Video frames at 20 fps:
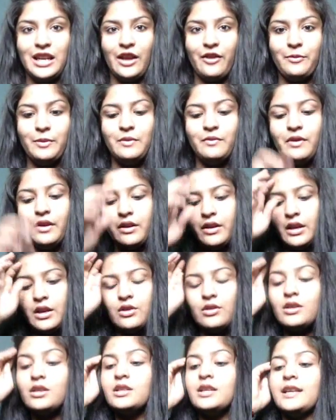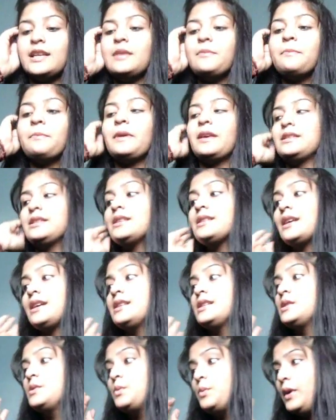I've been wearing it on a daily basis
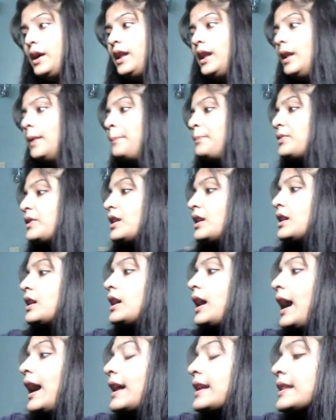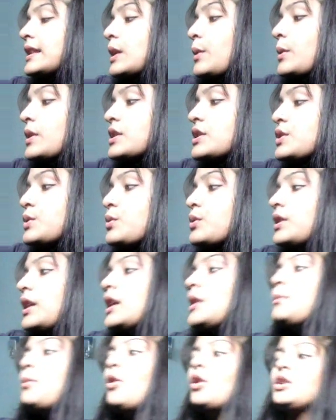as well. And there were two
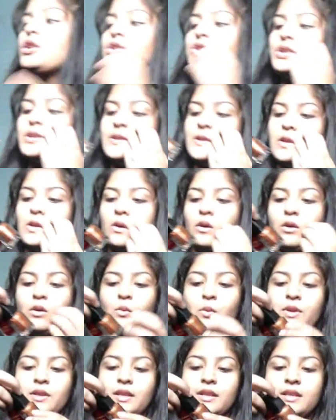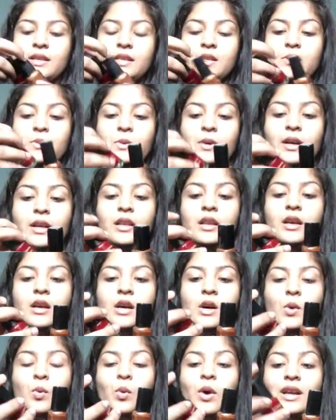nail polishes along with it as well.
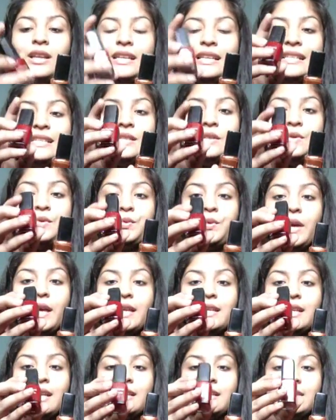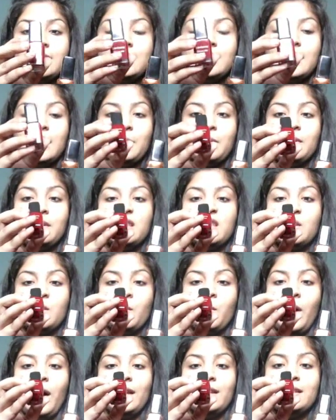One is red and its name is
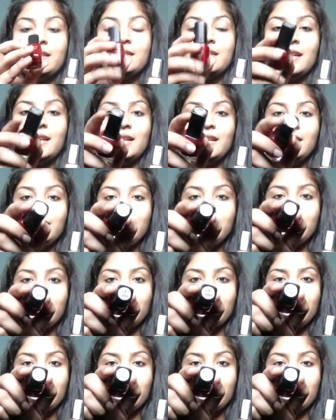Valentine.